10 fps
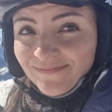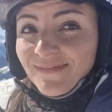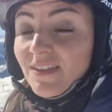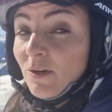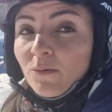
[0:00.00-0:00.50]

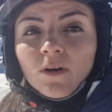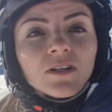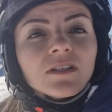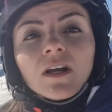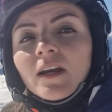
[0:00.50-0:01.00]
The
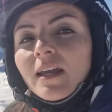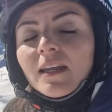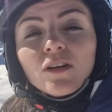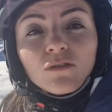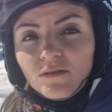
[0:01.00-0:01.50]
rewards are
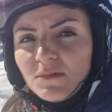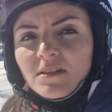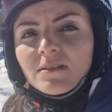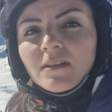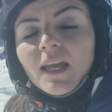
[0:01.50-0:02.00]

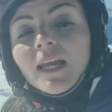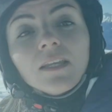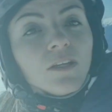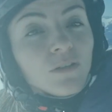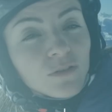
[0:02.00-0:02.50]
enormous. And your